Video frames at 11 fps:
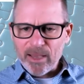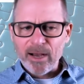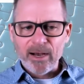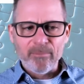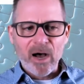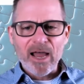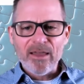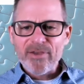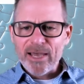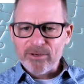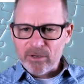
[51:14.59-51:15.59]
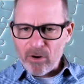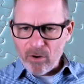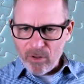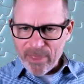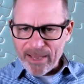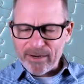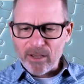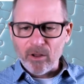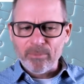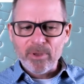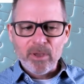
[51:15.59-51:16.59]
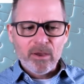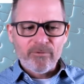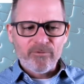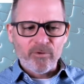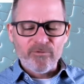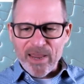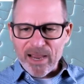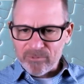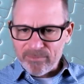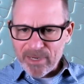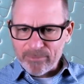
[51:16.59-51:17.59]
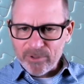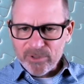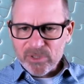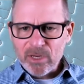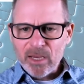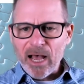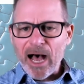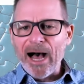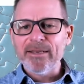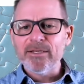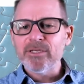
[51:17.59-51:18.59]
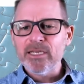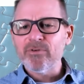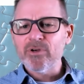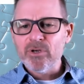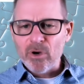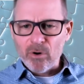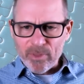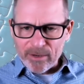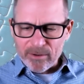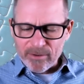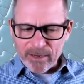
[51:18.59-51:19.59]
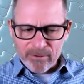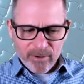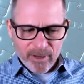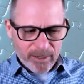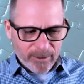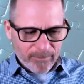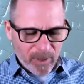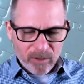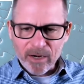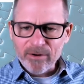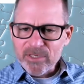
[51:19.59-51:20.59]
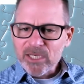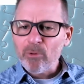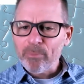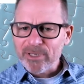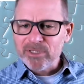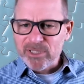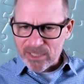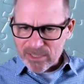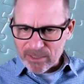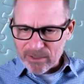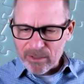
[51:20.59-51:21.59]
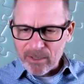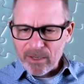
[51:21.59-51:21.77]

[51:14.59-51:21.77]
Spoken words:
I've had to call that help for family members. I didn't even know that a lot of this help existed.